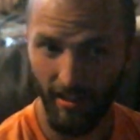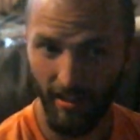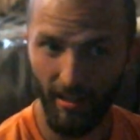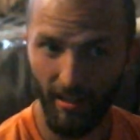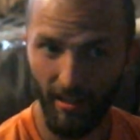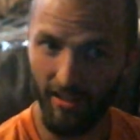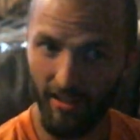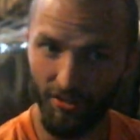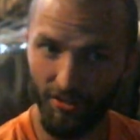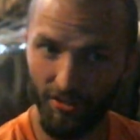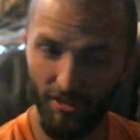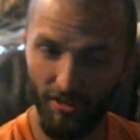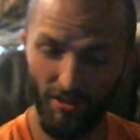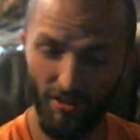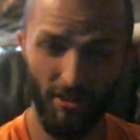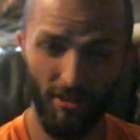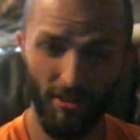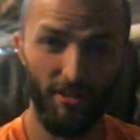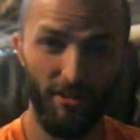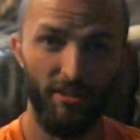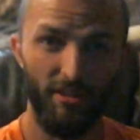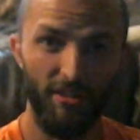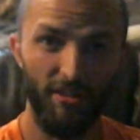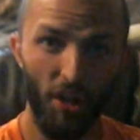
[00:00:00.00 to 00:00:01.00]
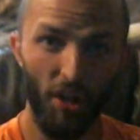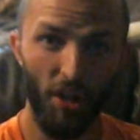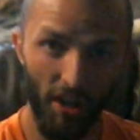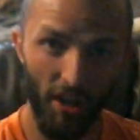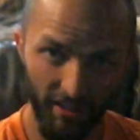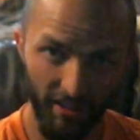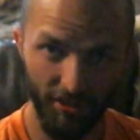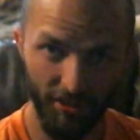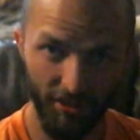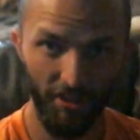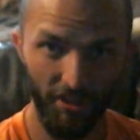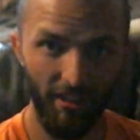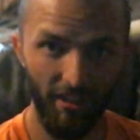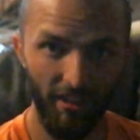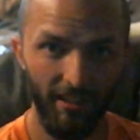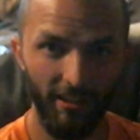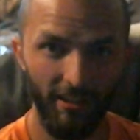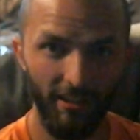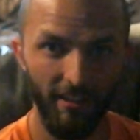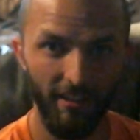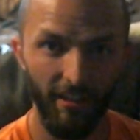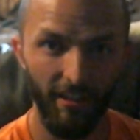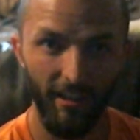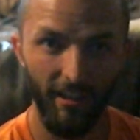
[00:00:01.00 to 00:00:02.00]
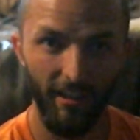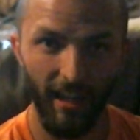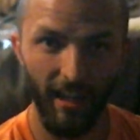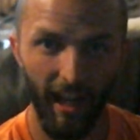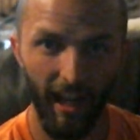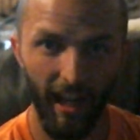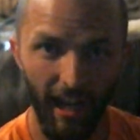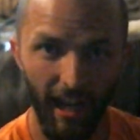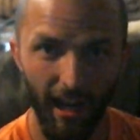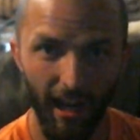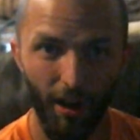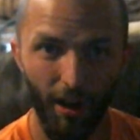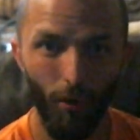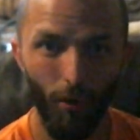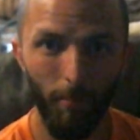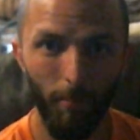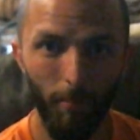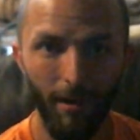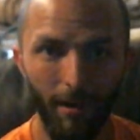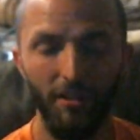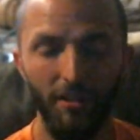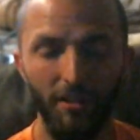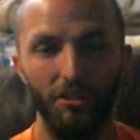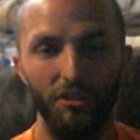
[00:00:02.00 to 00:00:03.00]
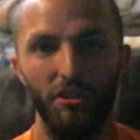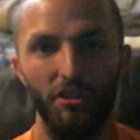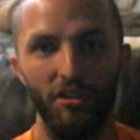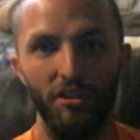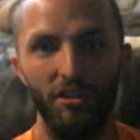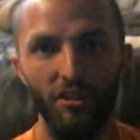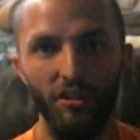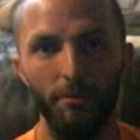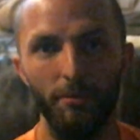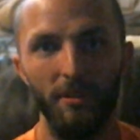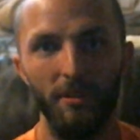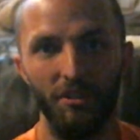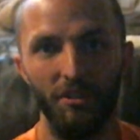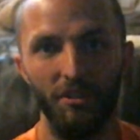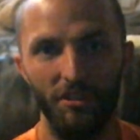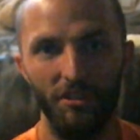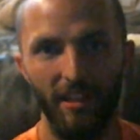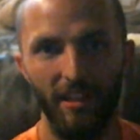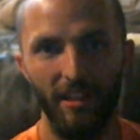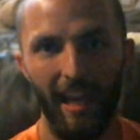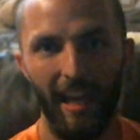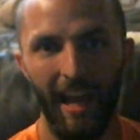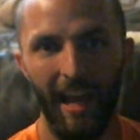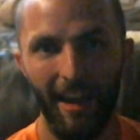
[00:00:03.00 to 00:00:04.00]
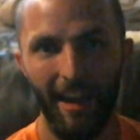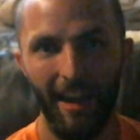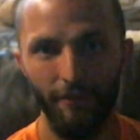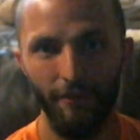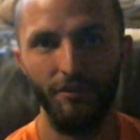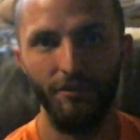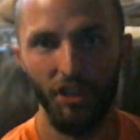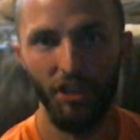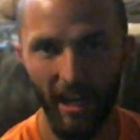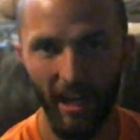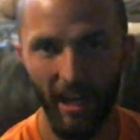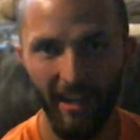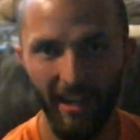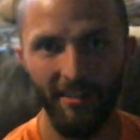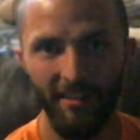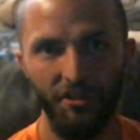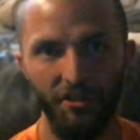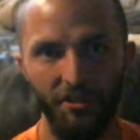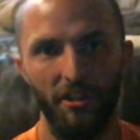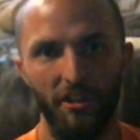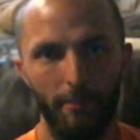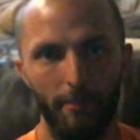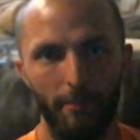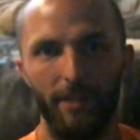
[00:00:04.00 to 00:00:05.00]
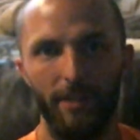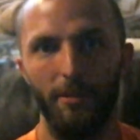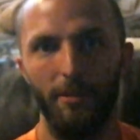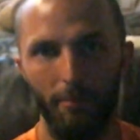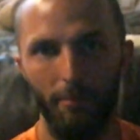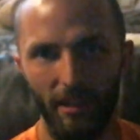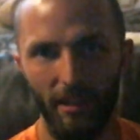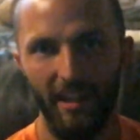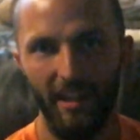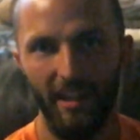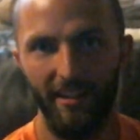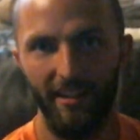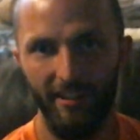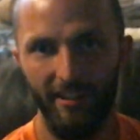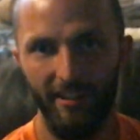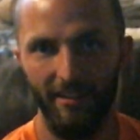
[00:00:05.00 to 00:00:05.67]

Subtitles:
it's just astonishing how much humans have changed about the planet.